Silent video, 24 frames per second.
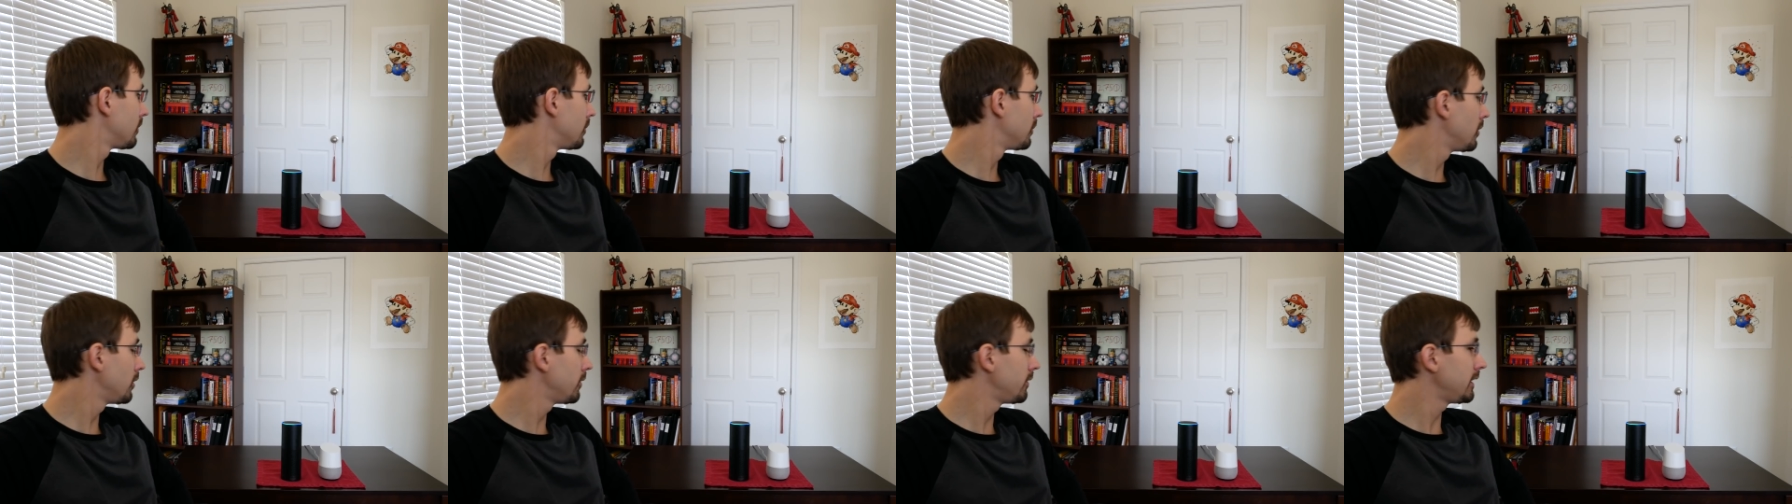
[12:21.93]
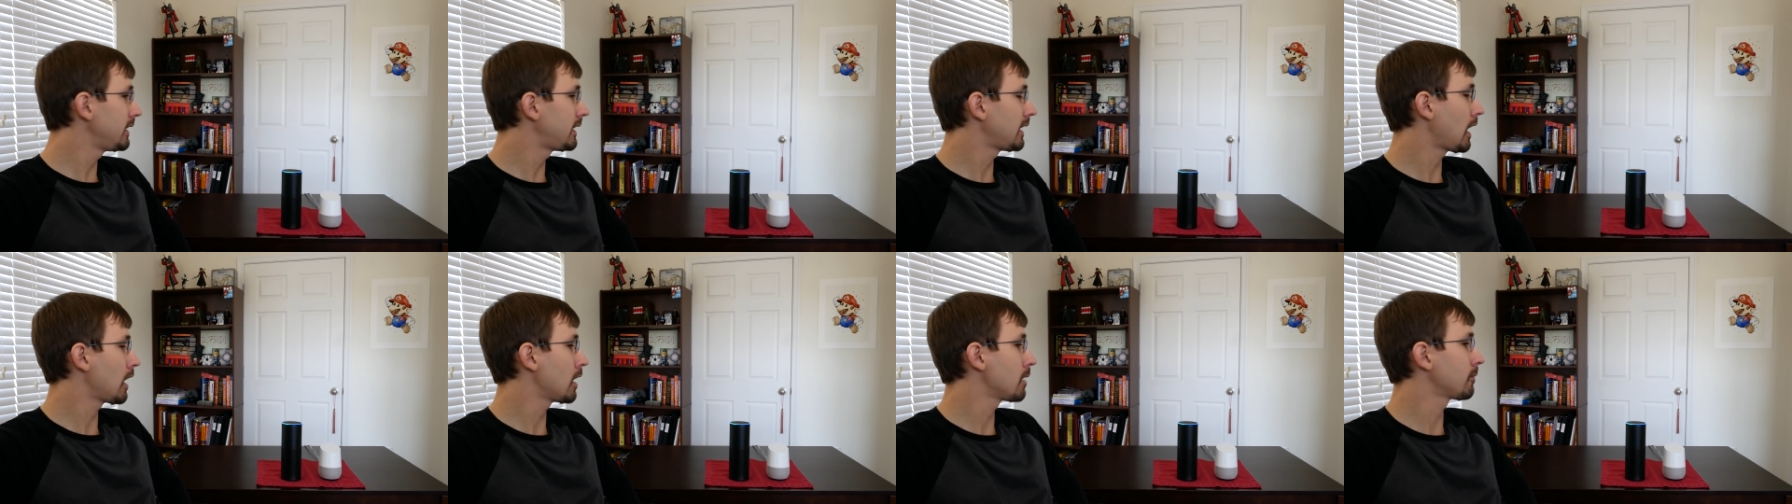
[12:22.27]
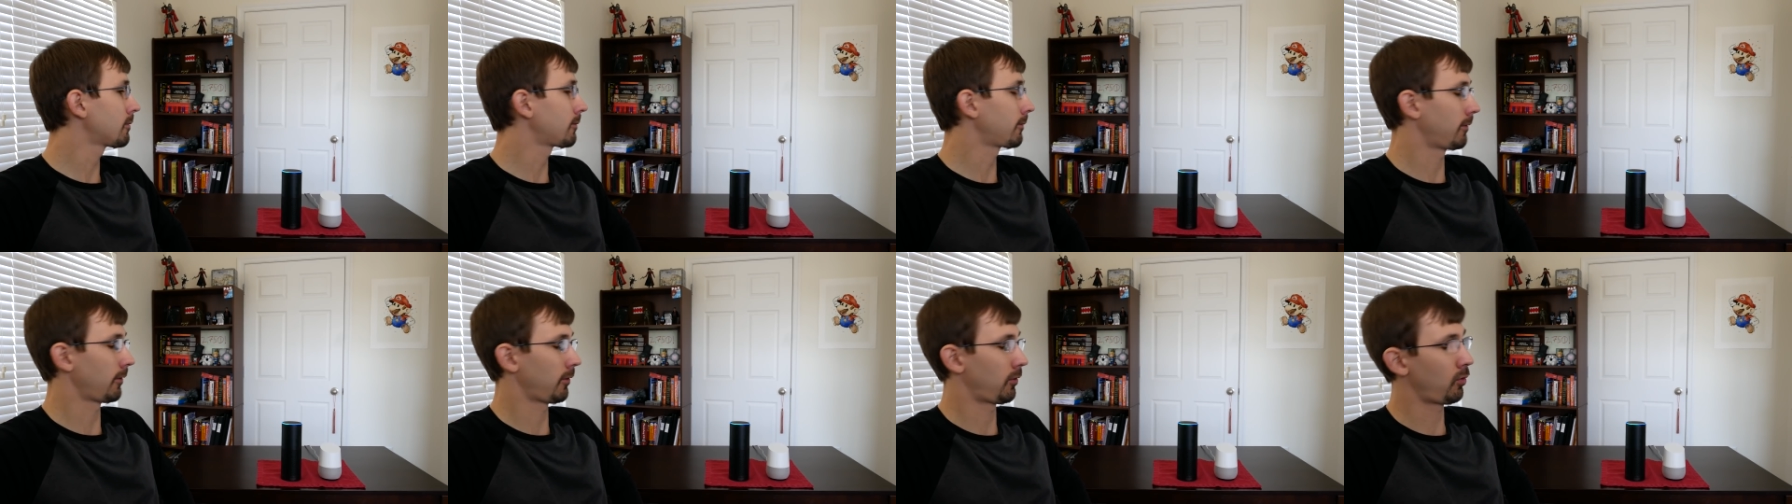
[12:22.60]
movie
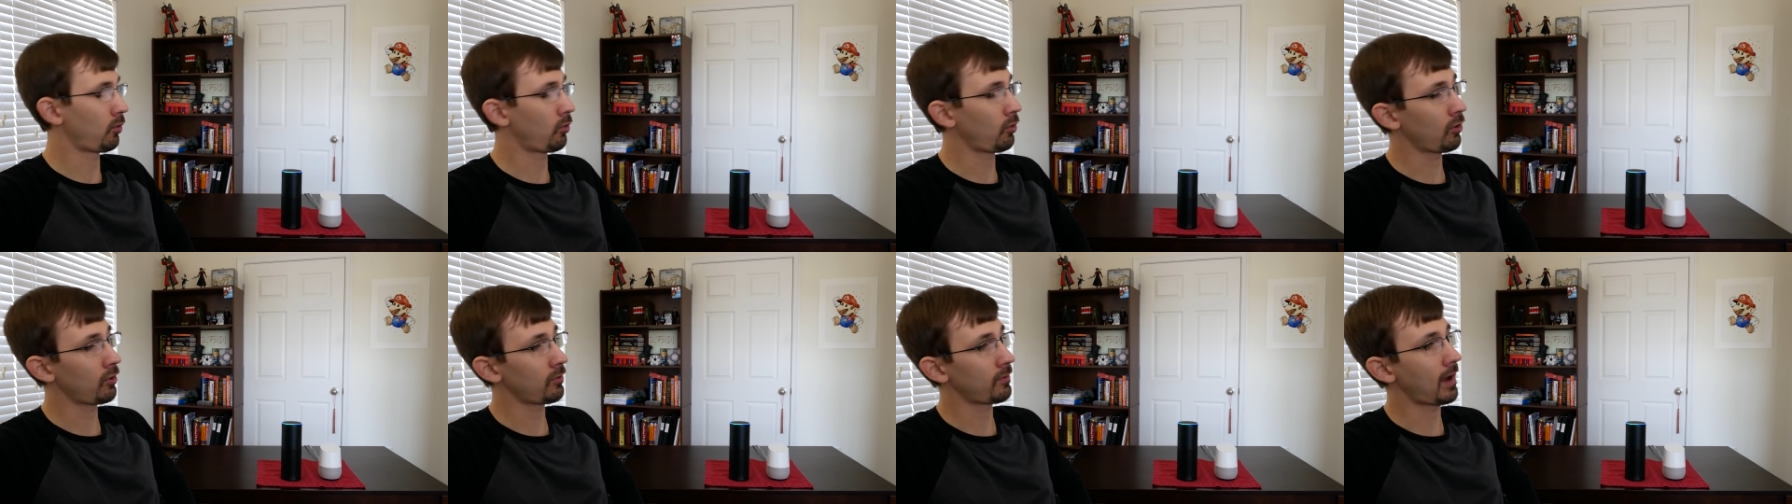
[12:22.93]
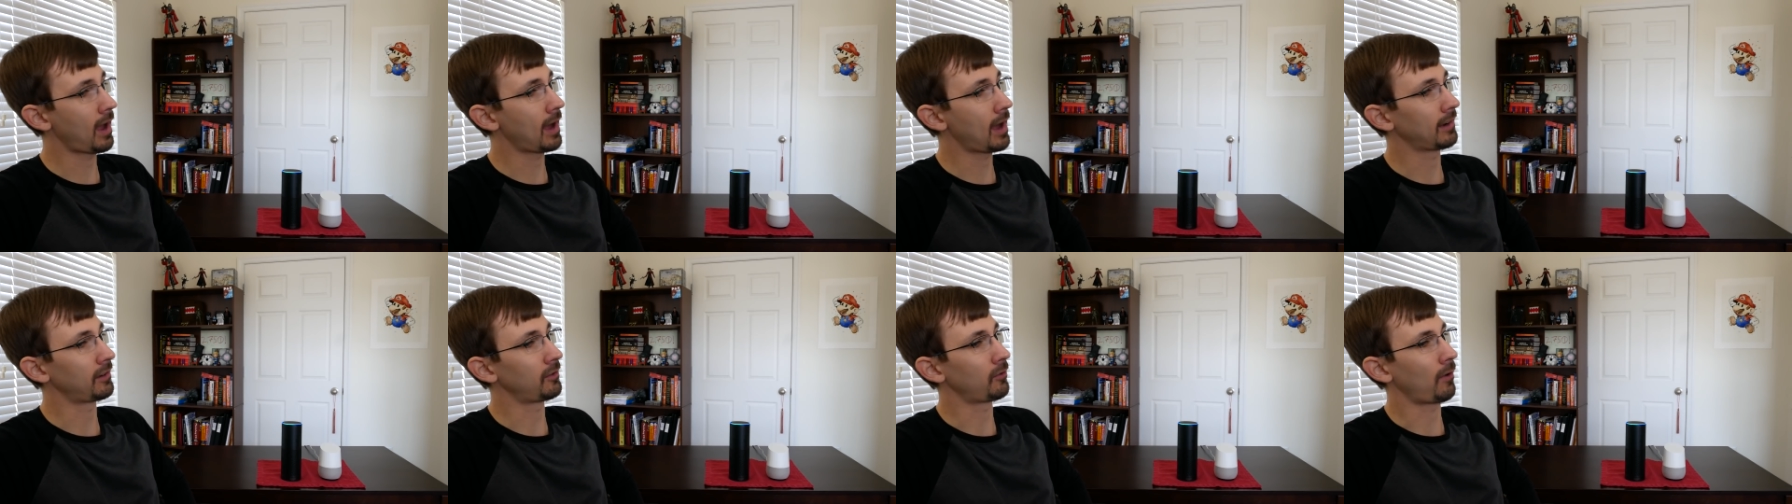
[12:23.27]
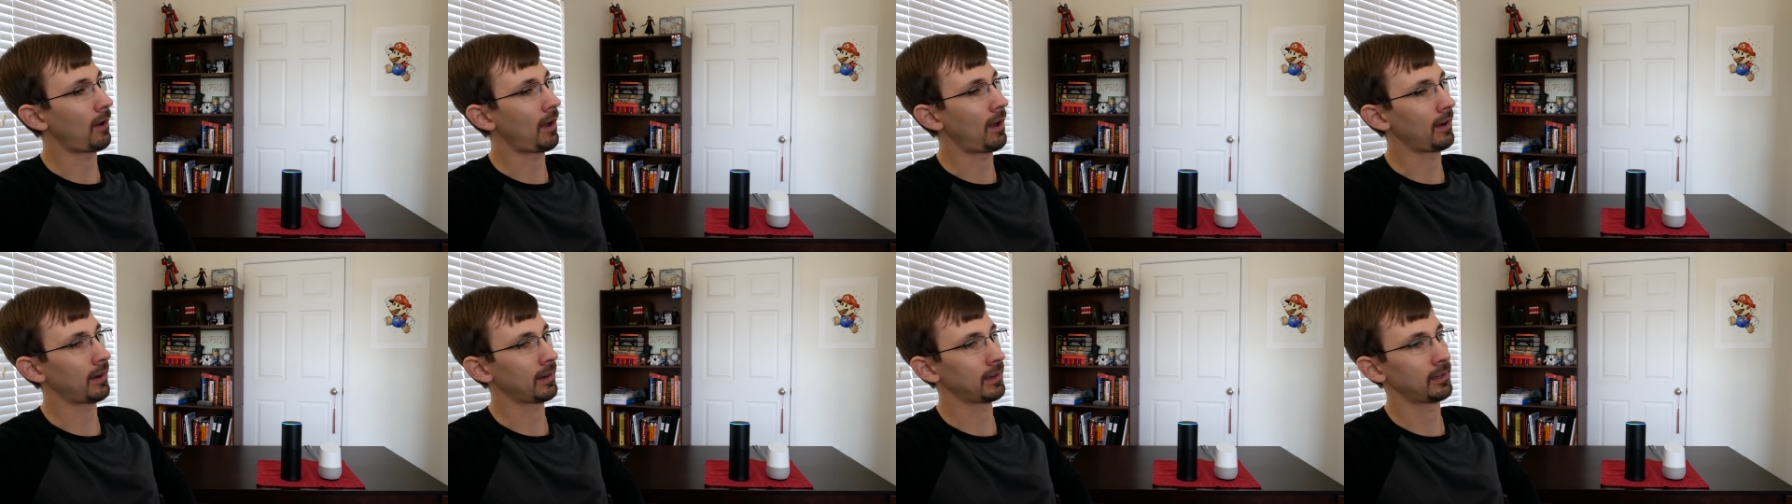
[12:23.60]
times for Thor
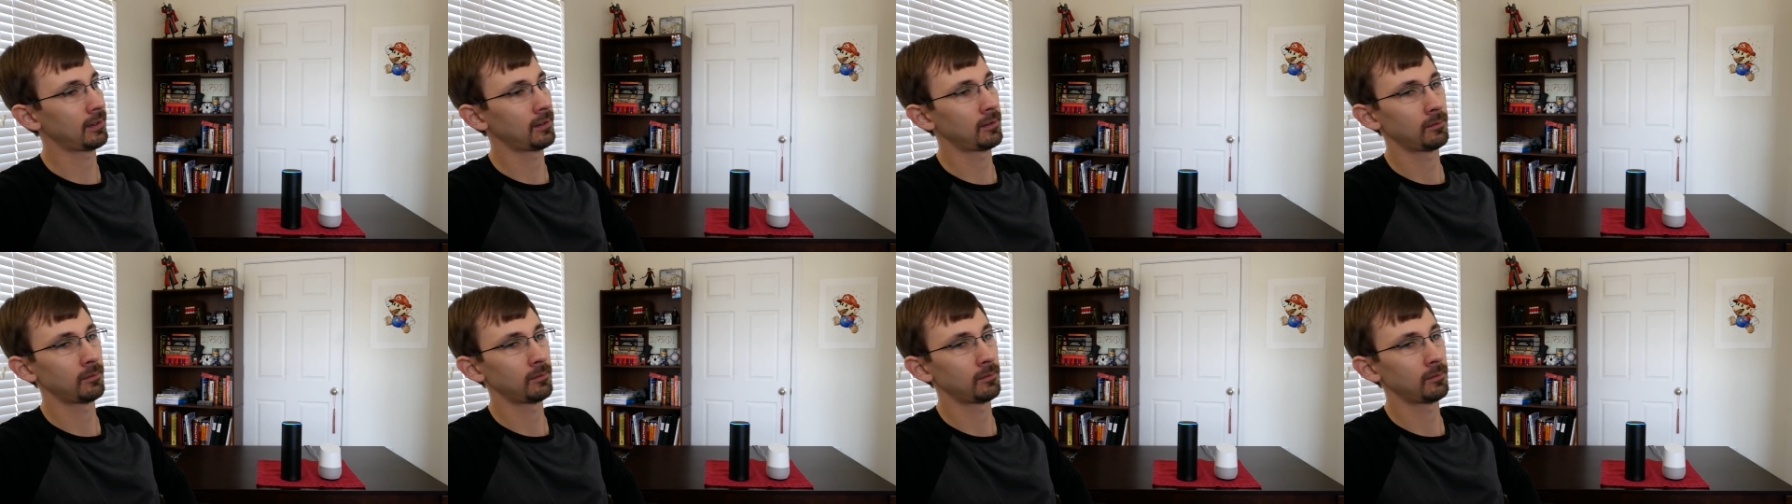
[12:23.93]
Ragnarok.